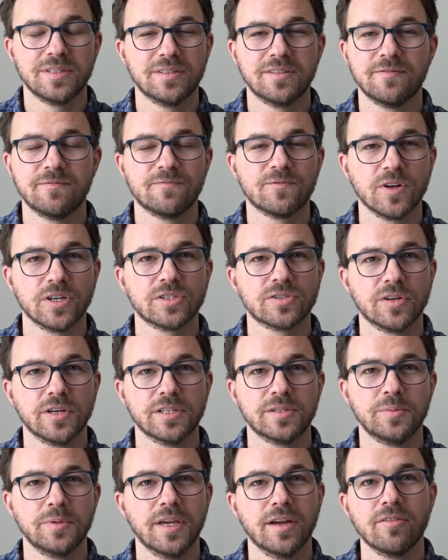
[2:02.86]
It
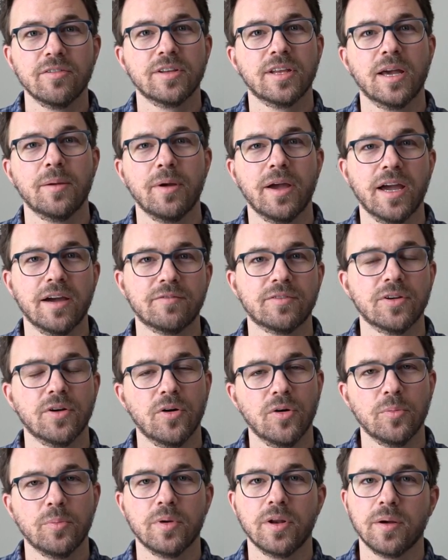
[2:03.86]
frustrates me every time I have to
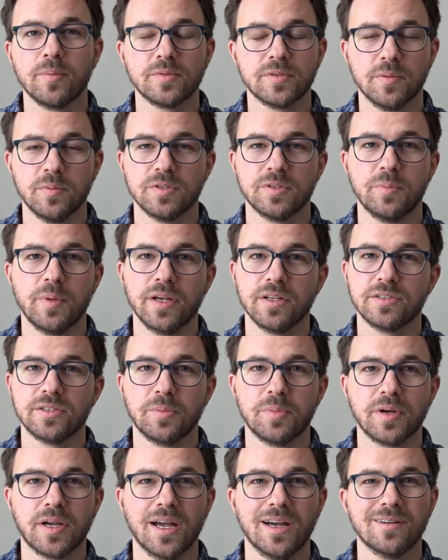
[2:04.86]
open up someone's
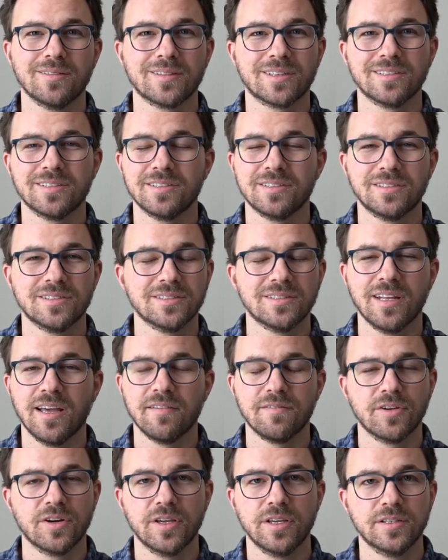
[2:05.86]
MailChimp account because it's just
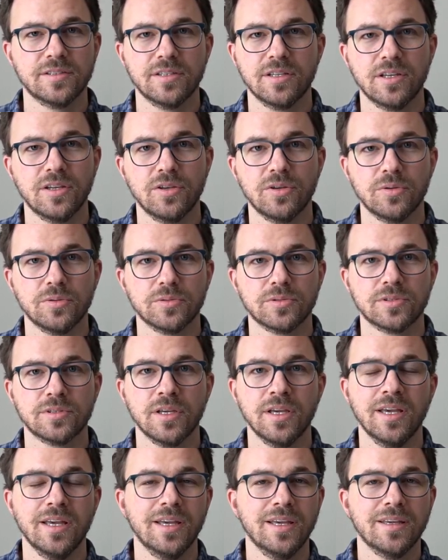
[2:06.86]
not very easy to use.
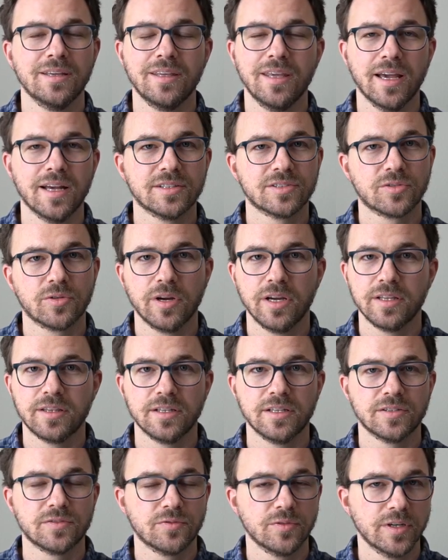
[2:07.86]
Yeah, it's great
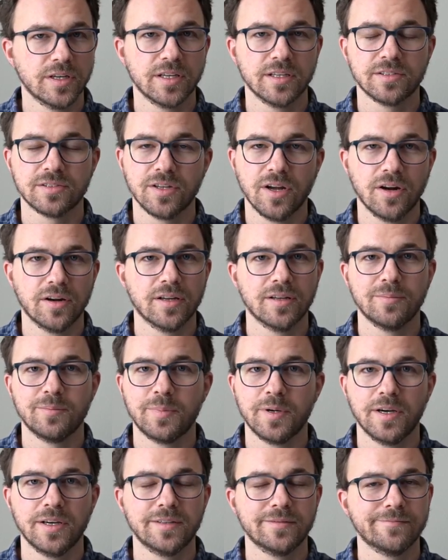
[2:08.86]
that it's free to get started,
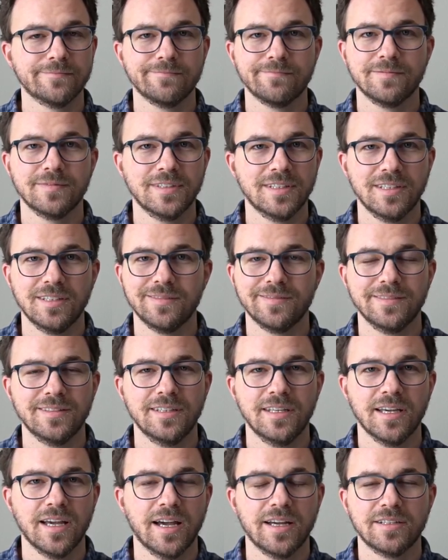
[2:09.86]
but
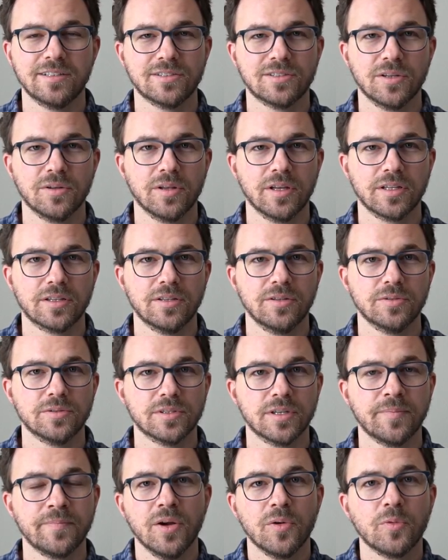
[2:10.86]
yeah, I just don't like to
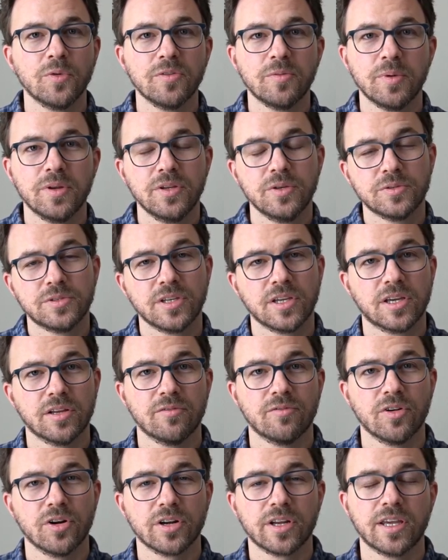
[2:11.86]
use it. We've been using
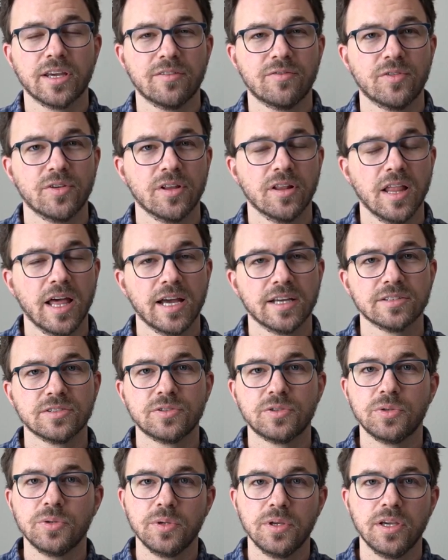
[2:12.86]
ConvertKit for the
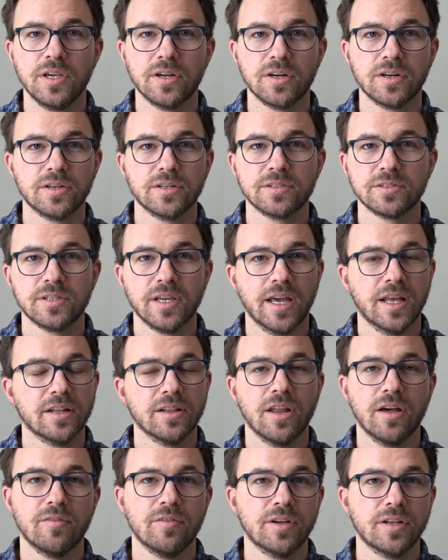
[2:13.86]
last two years and
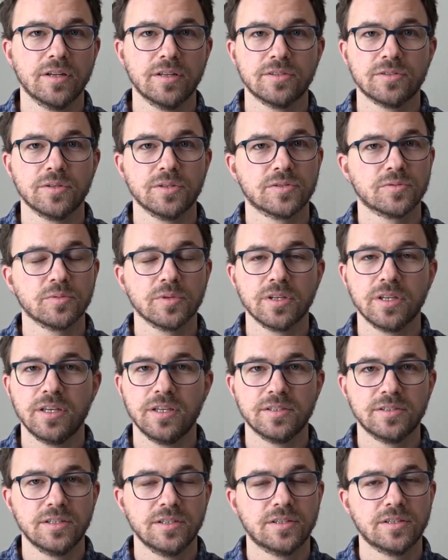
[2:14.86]
love it. So it's really
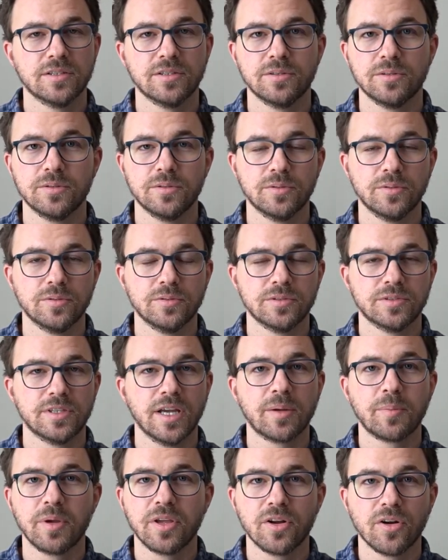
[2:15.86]
easy to
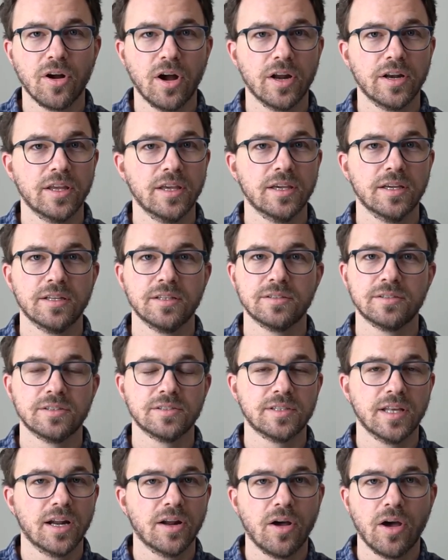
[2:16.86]
segment your audience, to
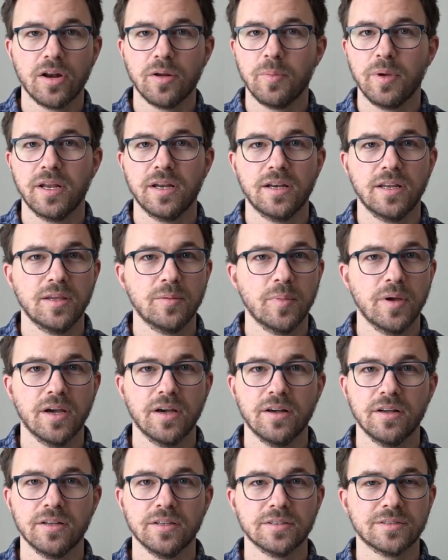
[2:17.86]
send out automated
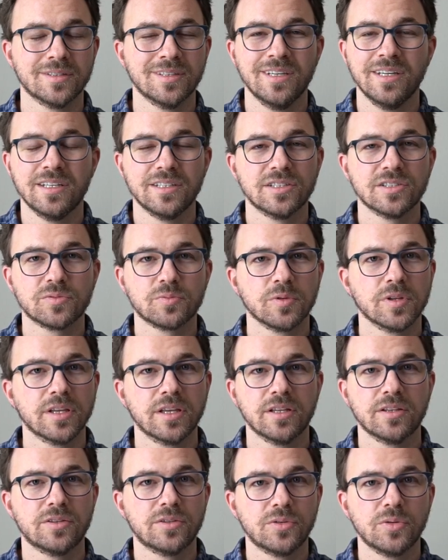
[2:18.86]
emails, just
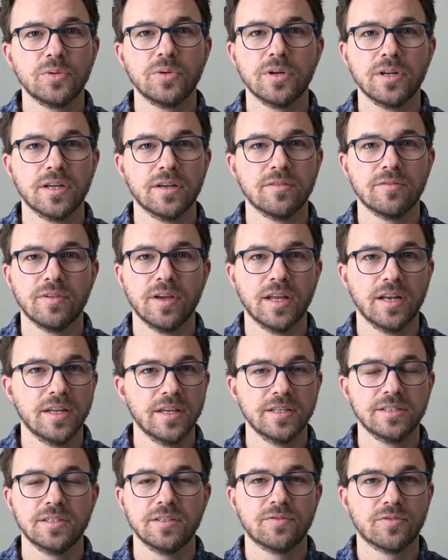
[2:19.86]
really intuitive and
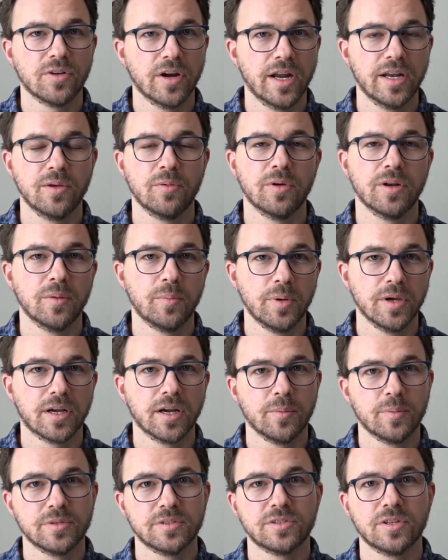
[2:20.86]
easy for anyone to
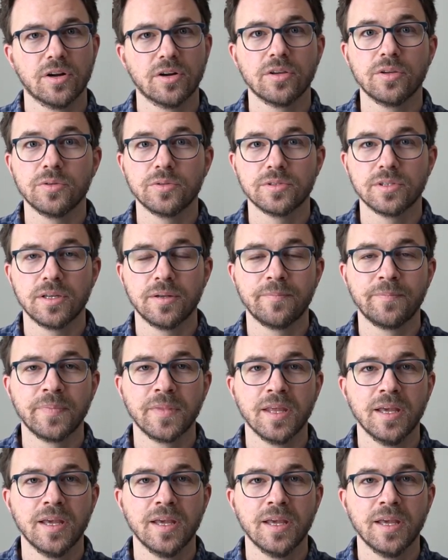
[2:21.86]
pick up and start using.